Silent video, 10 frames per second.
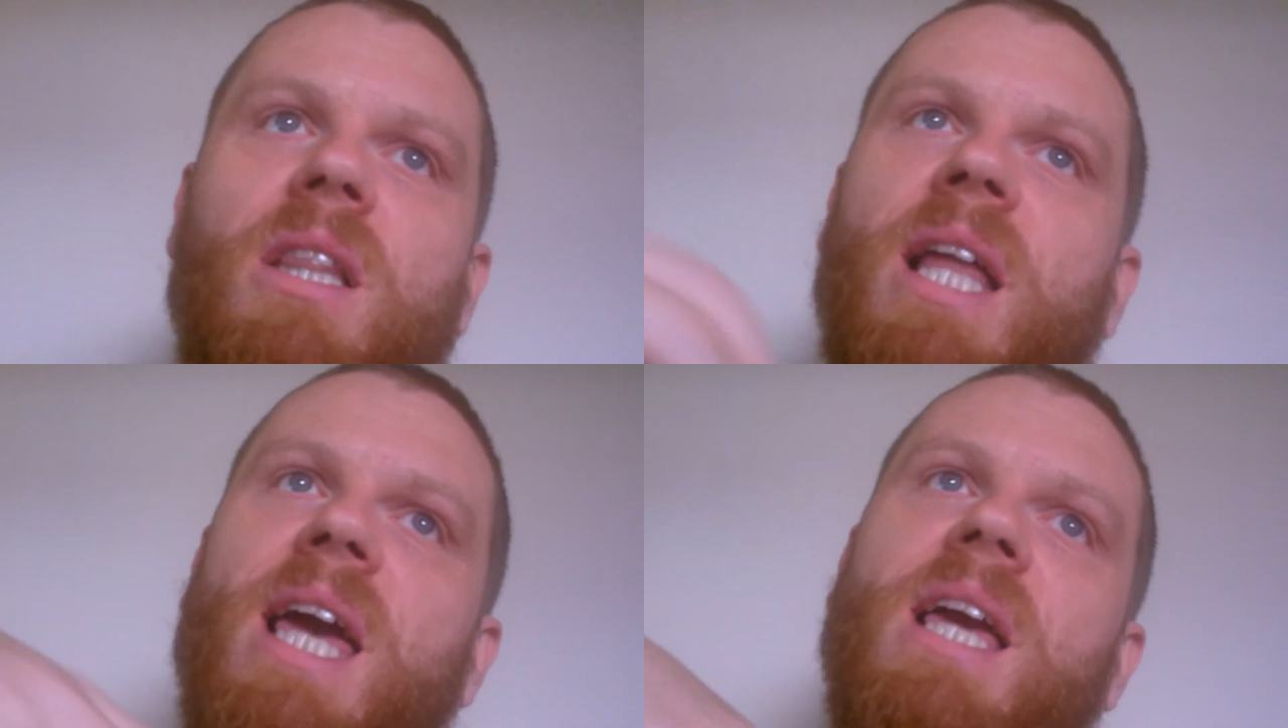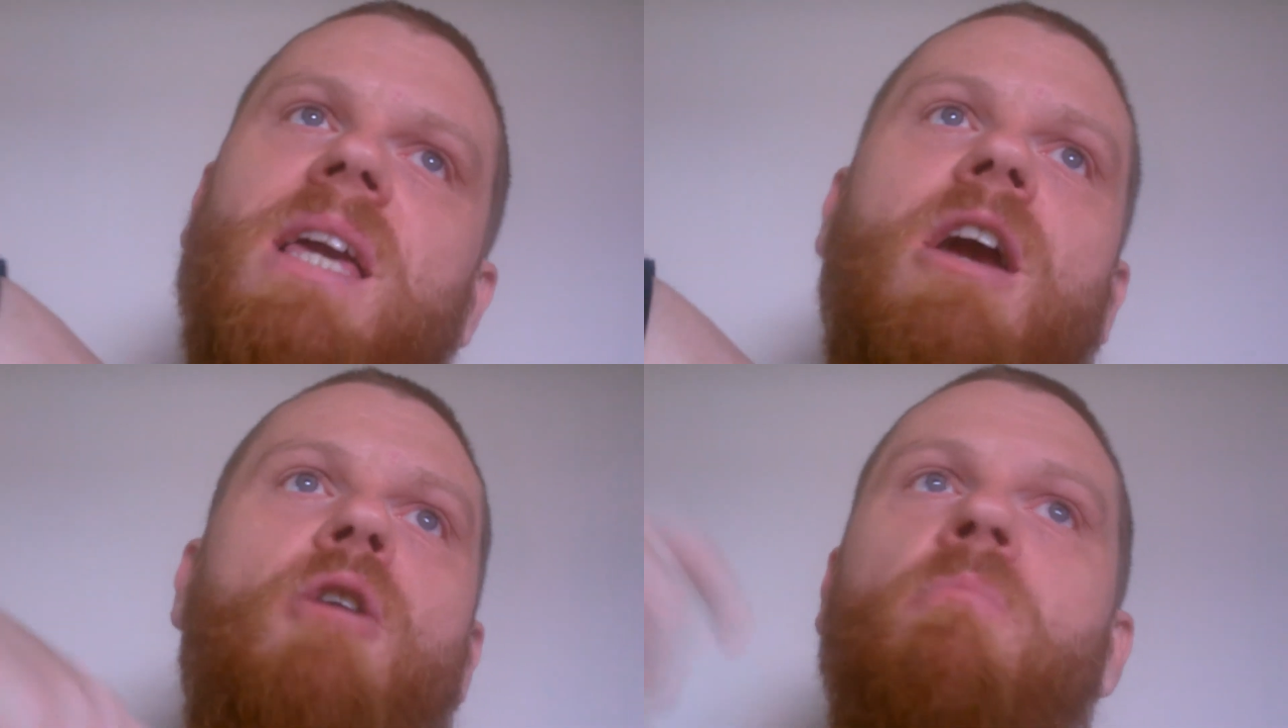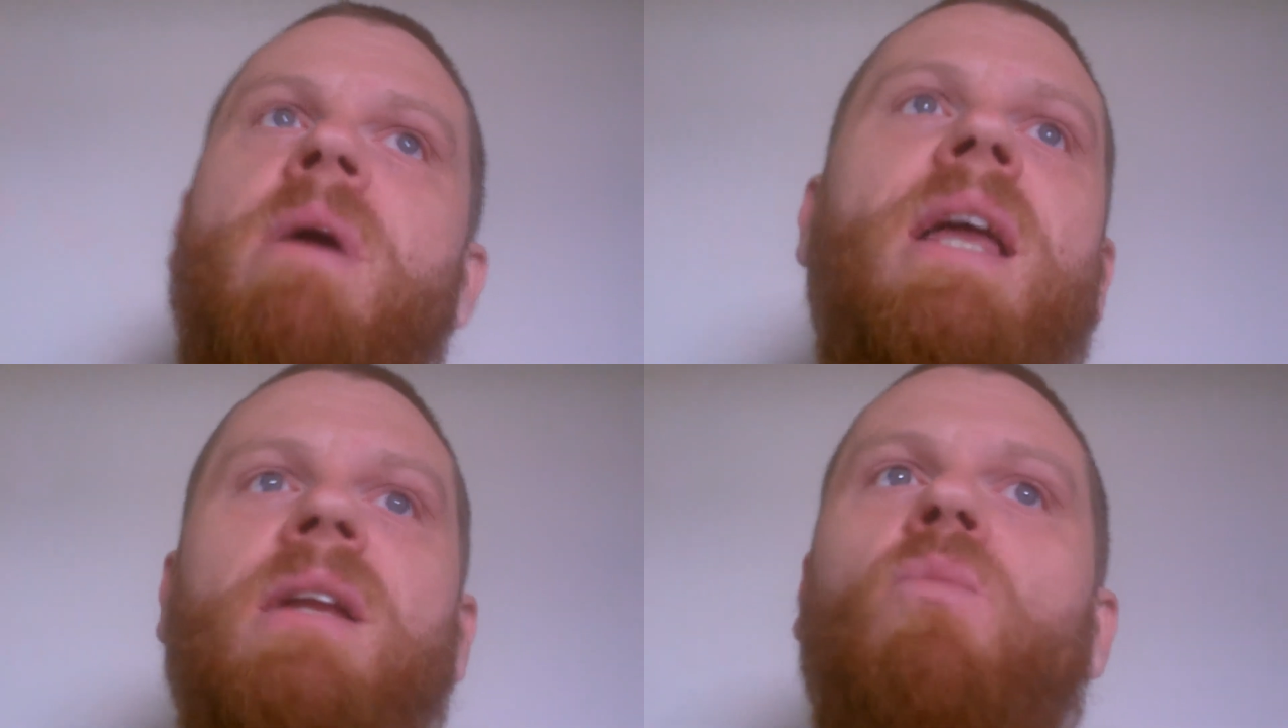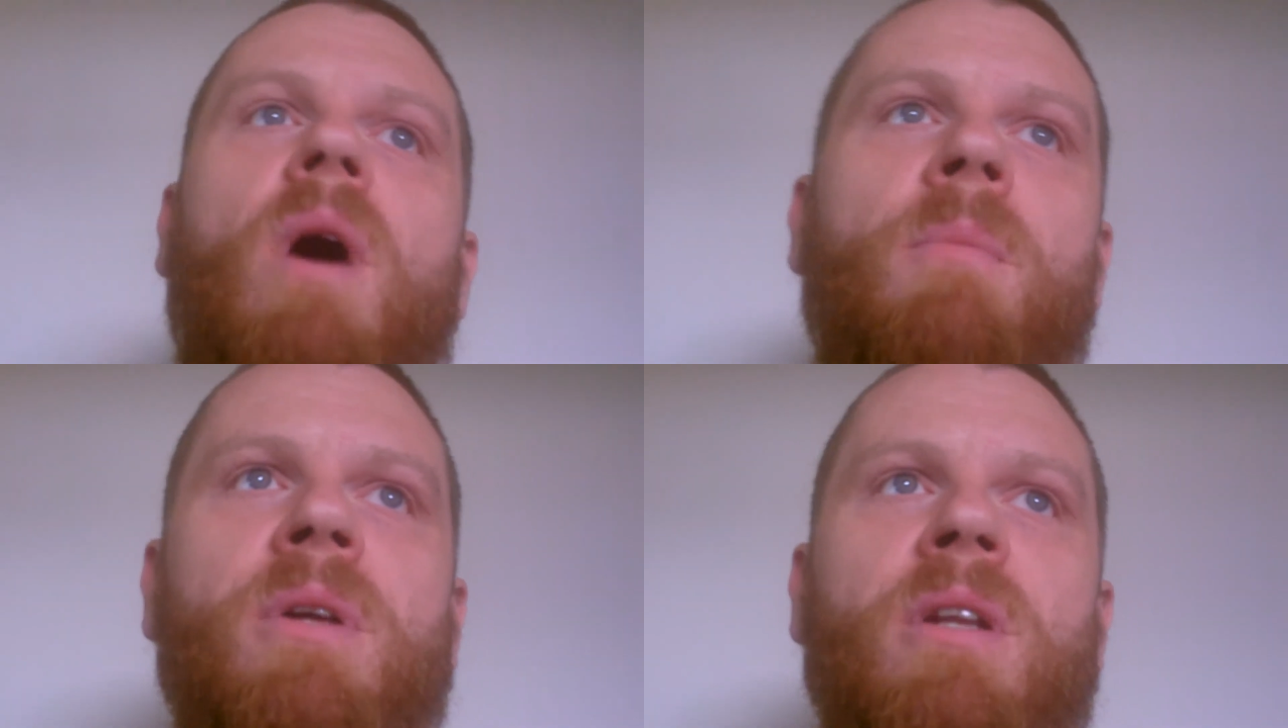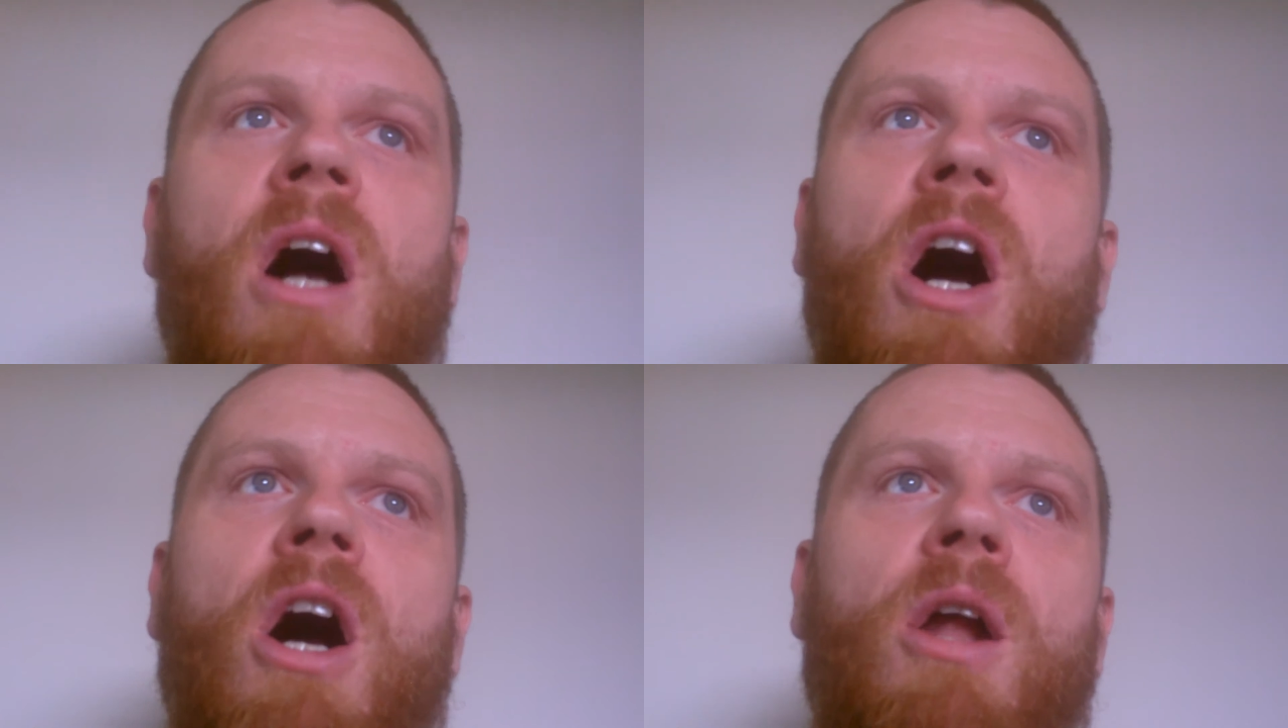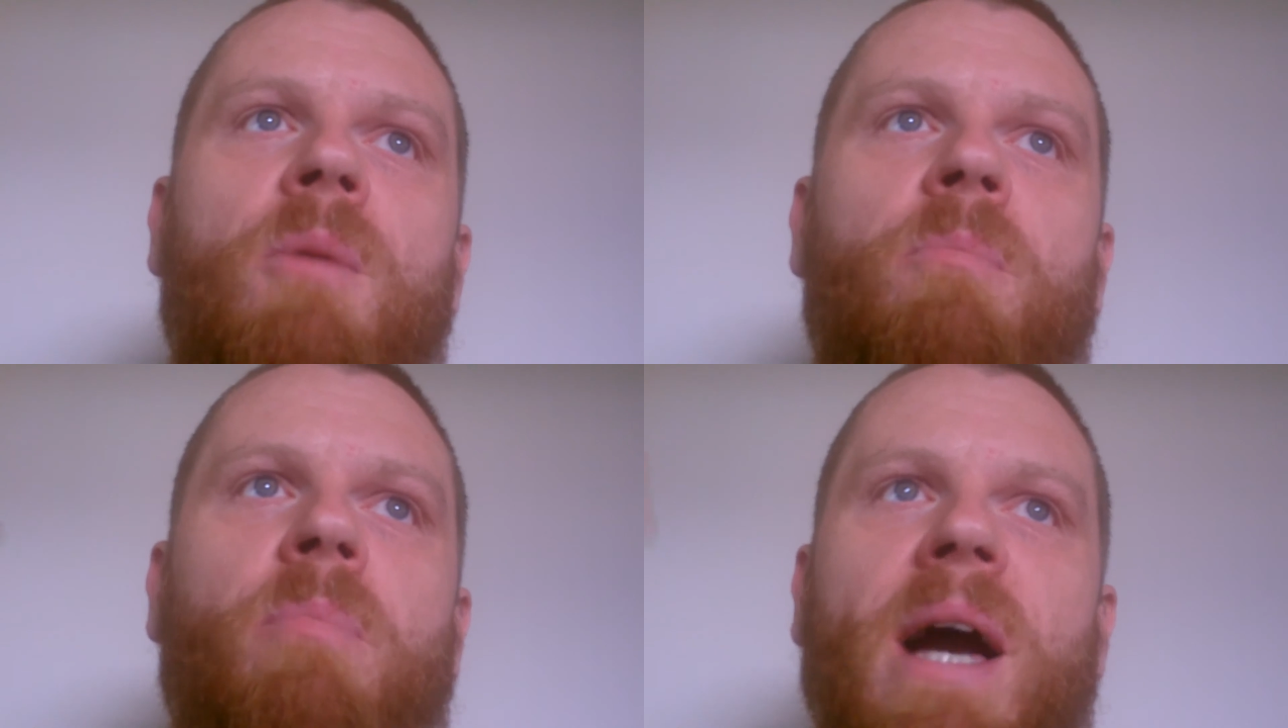like men and women are